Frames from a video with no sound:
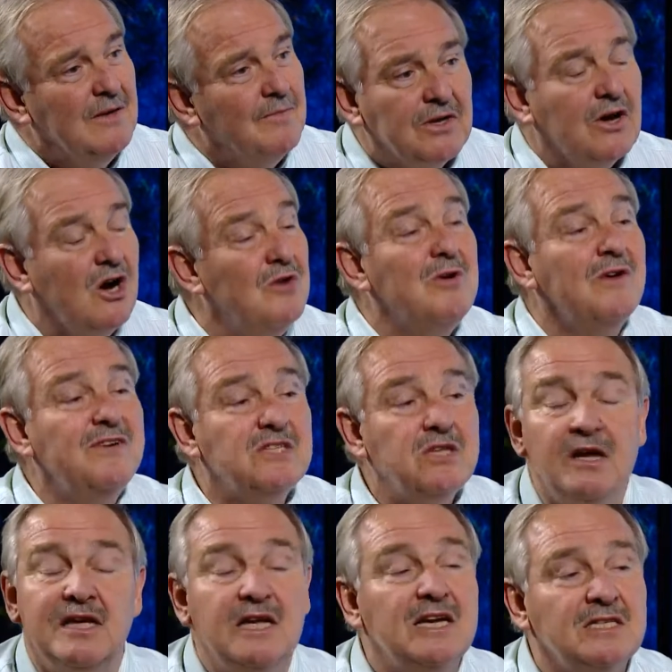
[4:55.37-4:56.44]
But the Home Office
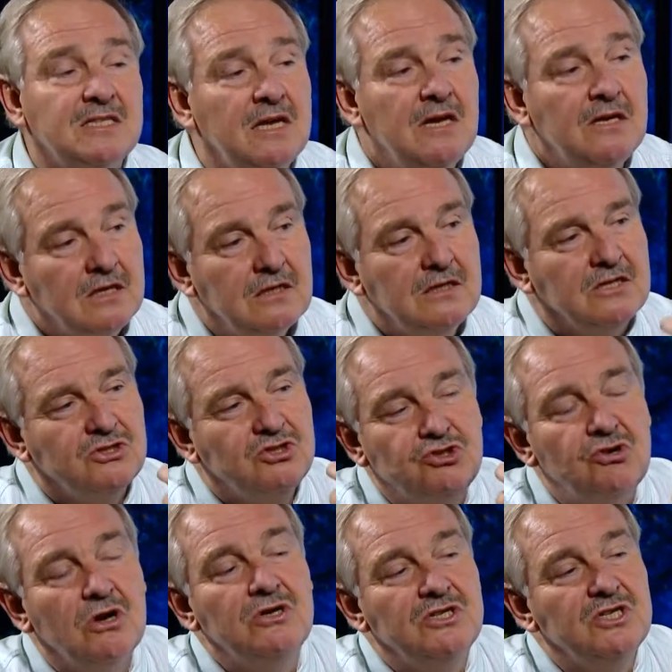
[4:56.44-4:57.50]
like it because
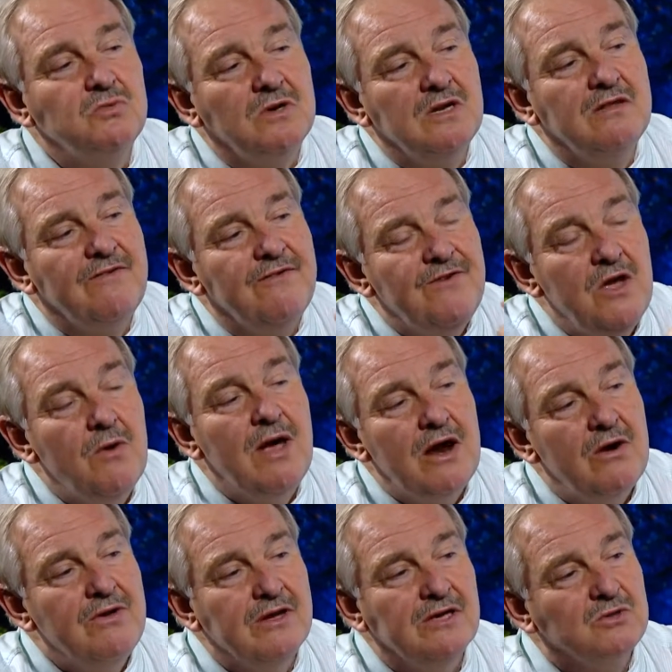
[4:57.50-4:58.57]
drugs is one of the few
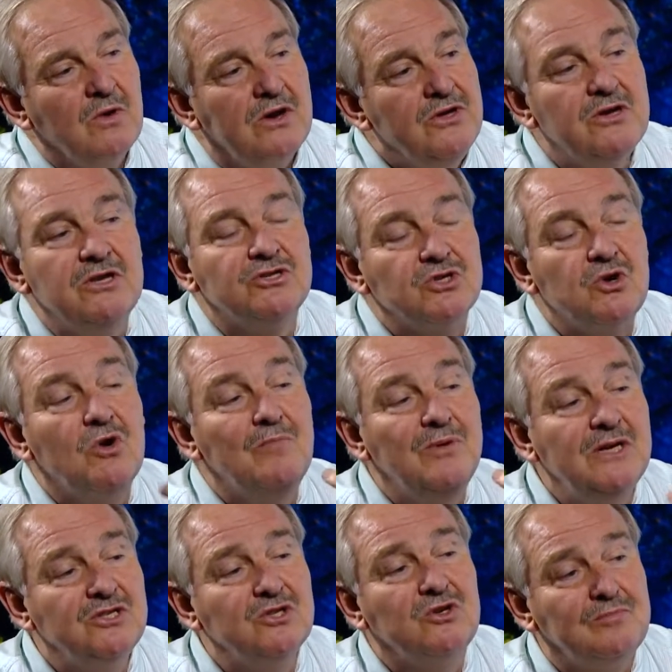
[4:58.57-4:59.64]
areas where you can score
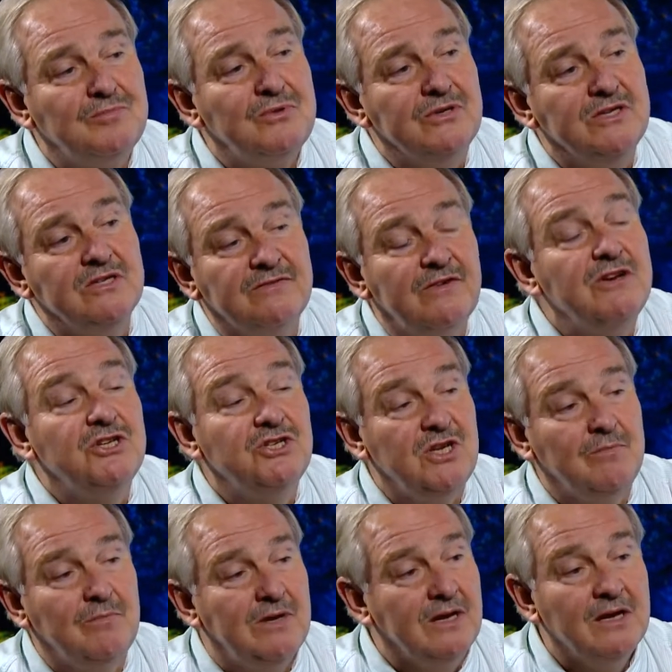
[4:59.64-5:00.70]
political points very
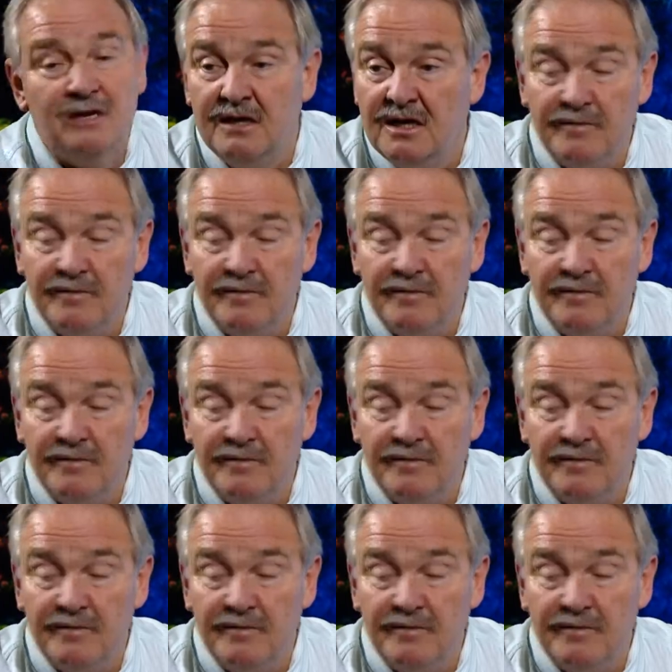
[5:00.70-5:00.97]
cheaply.